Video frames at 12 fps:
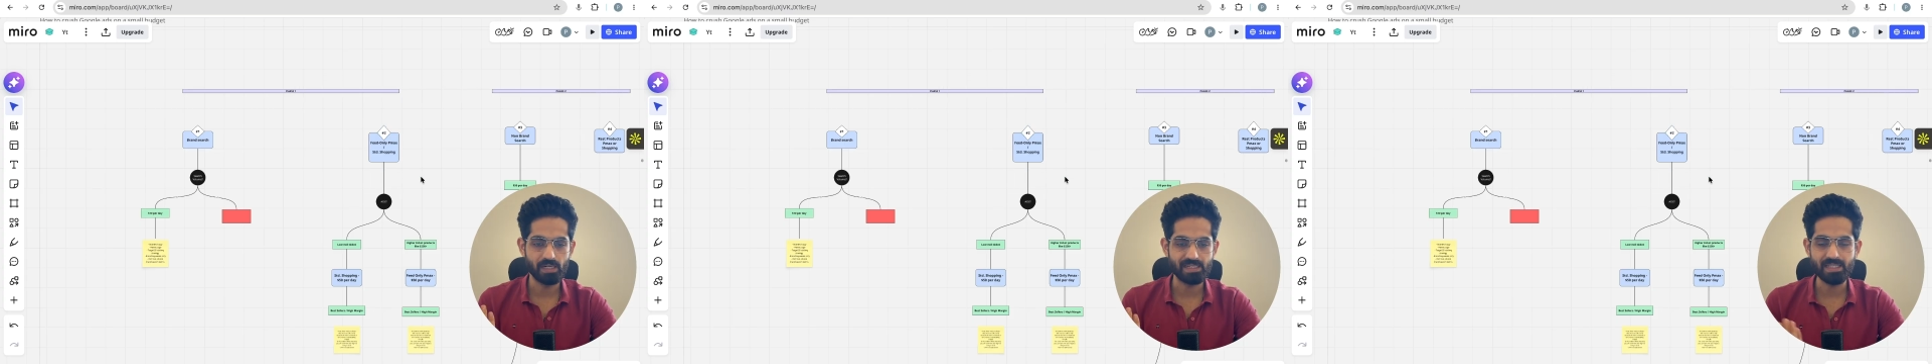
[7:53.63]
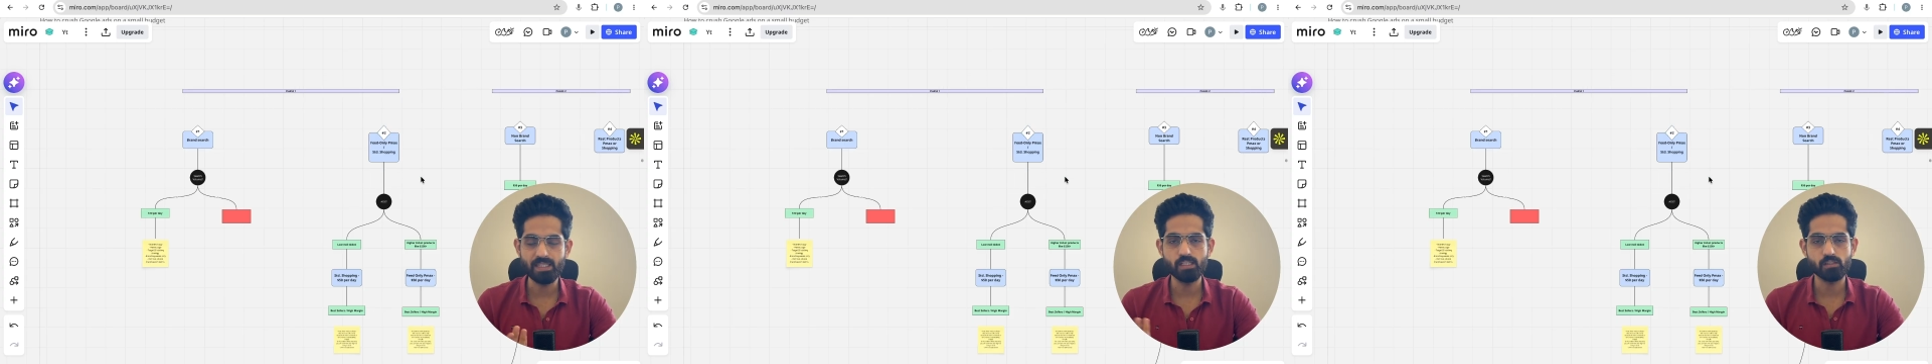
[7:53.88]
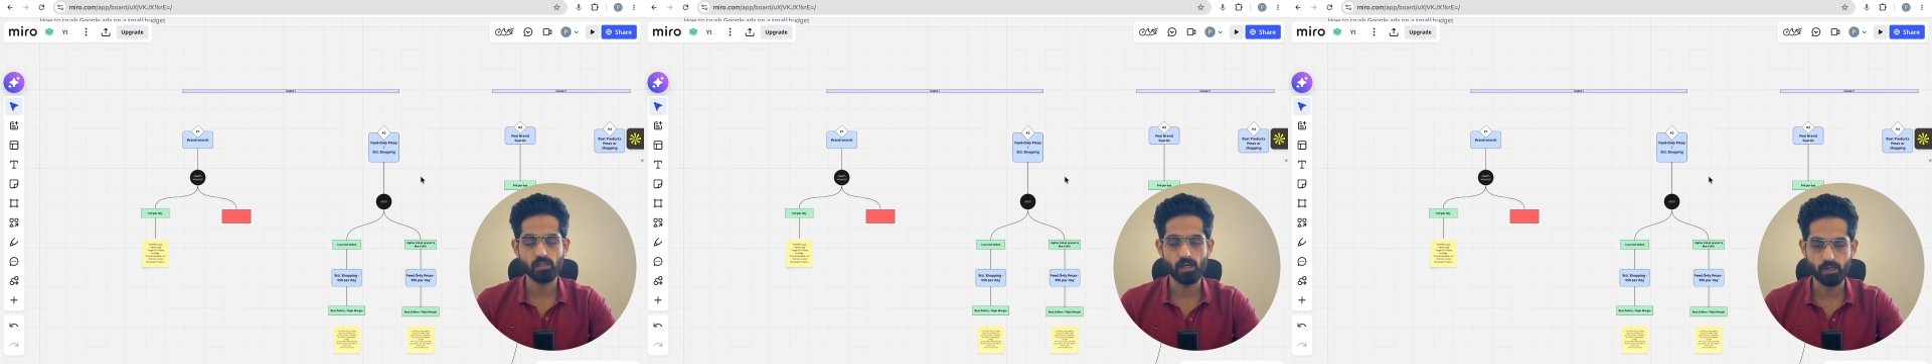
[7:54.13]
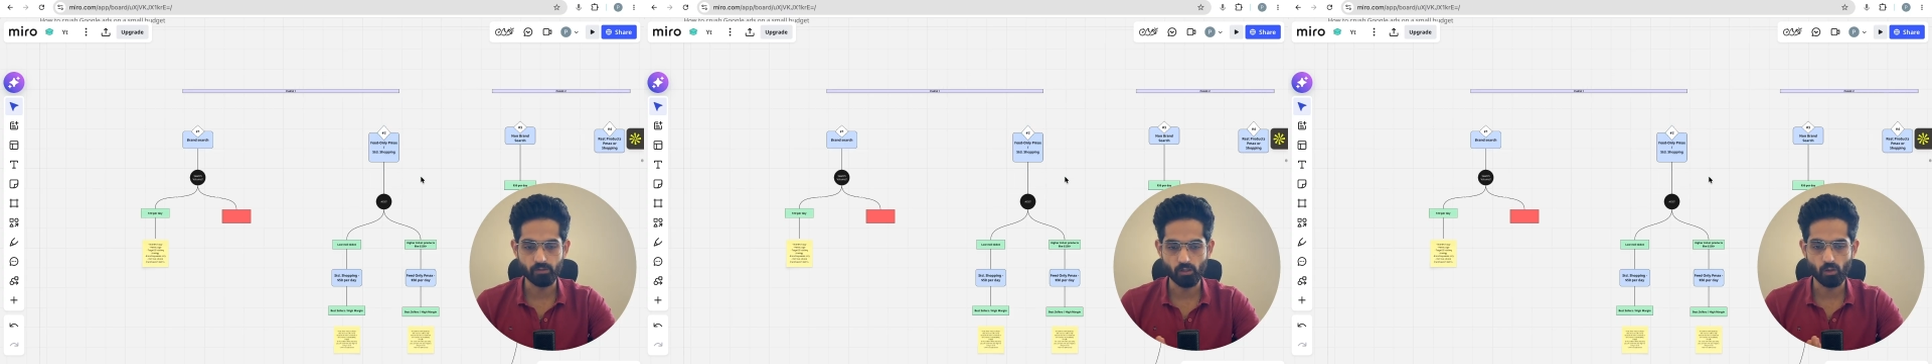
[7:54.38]
at least
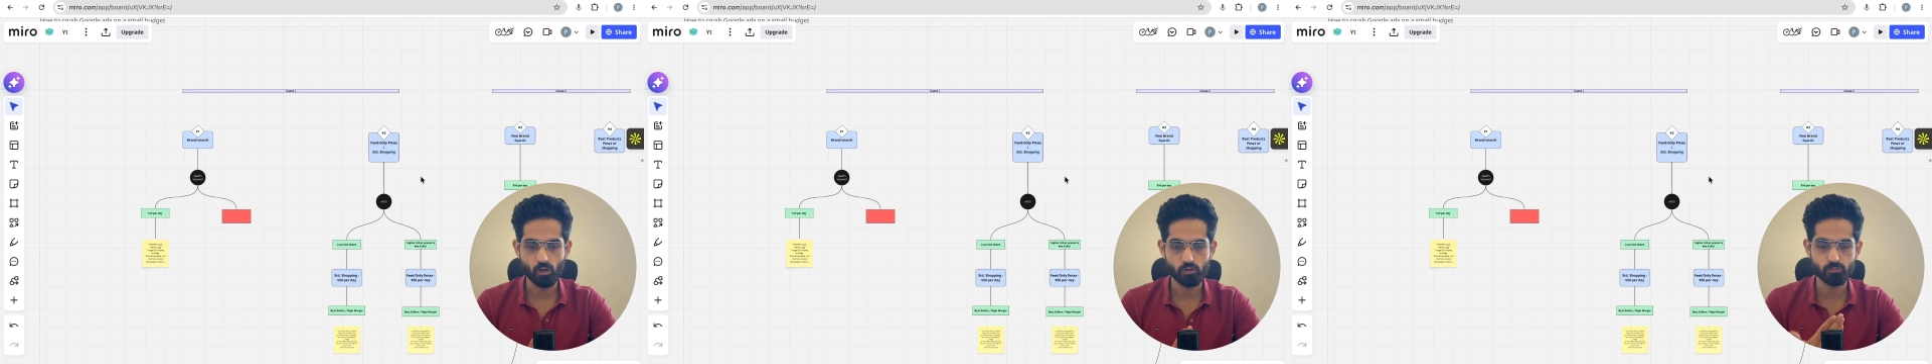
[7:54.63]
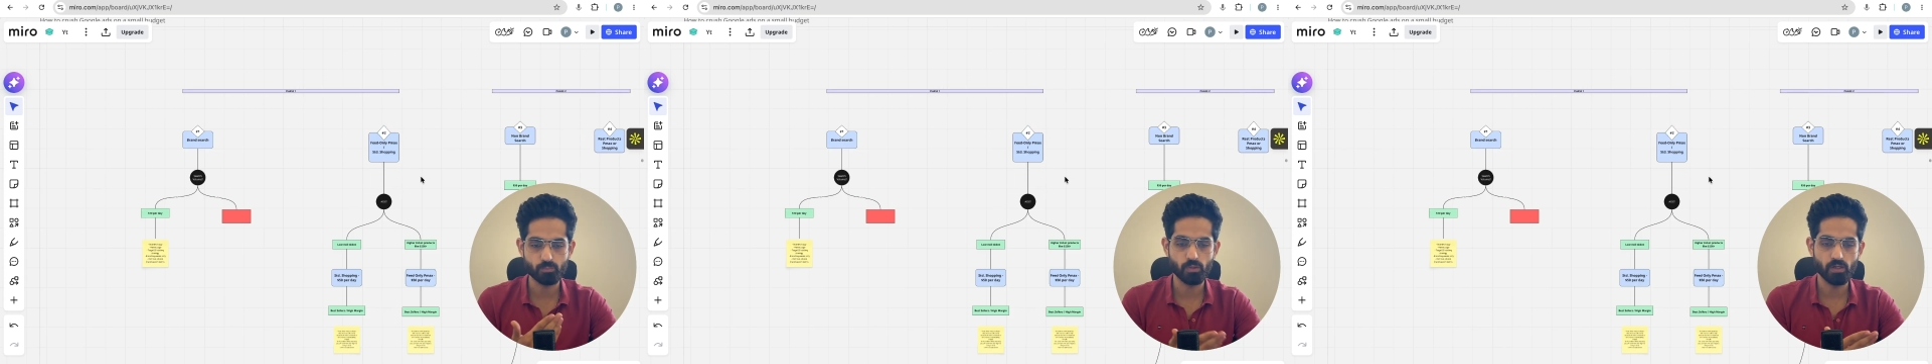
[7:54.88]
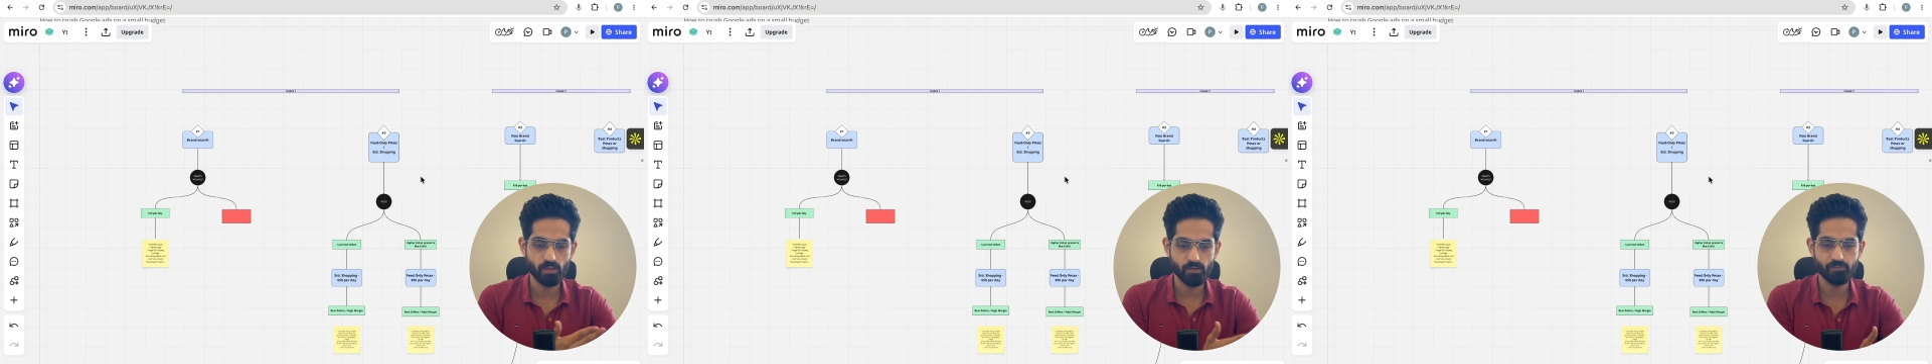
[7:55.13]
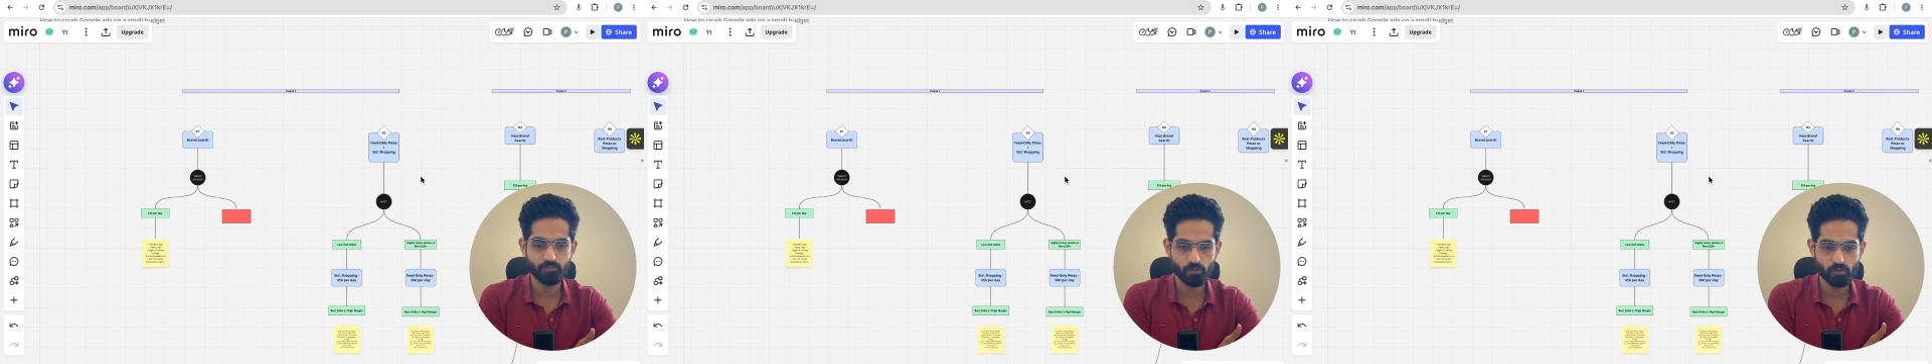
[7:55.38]
$100 per day
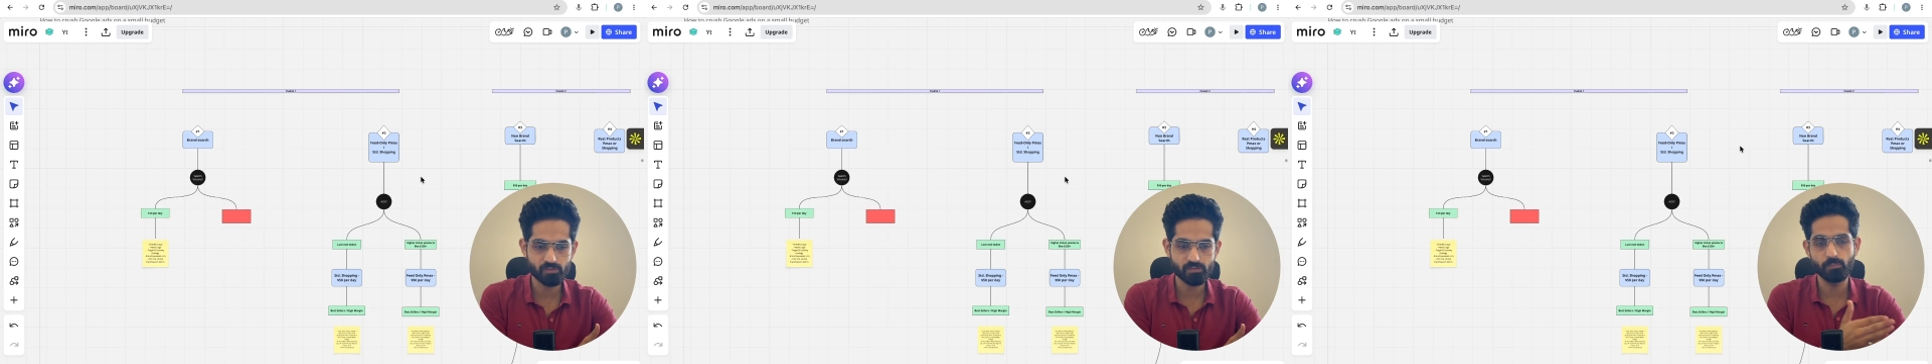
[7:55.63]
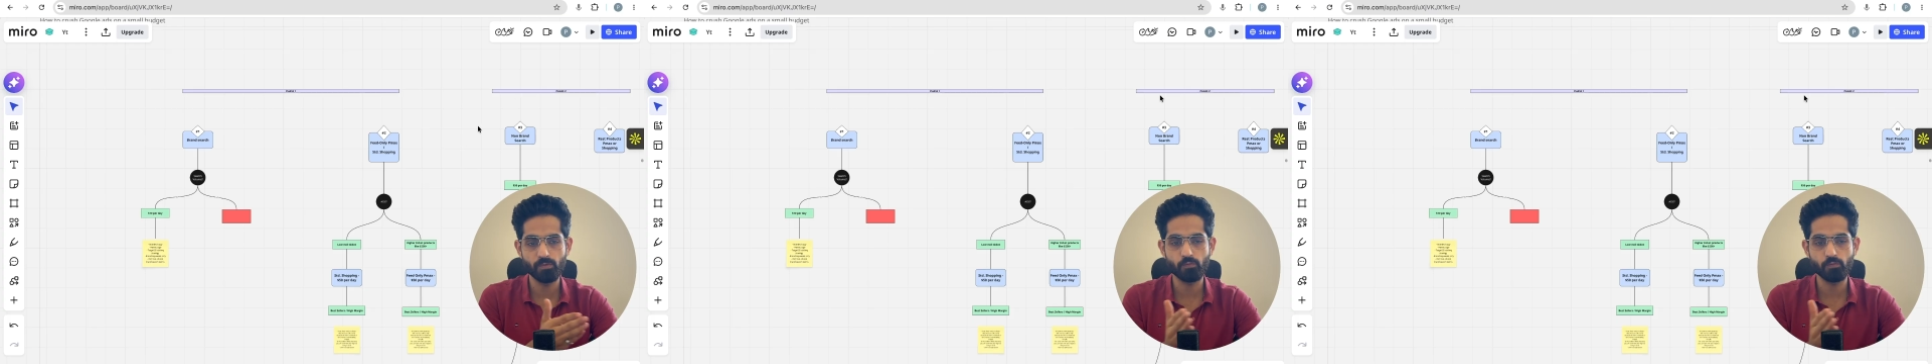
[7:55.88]
first,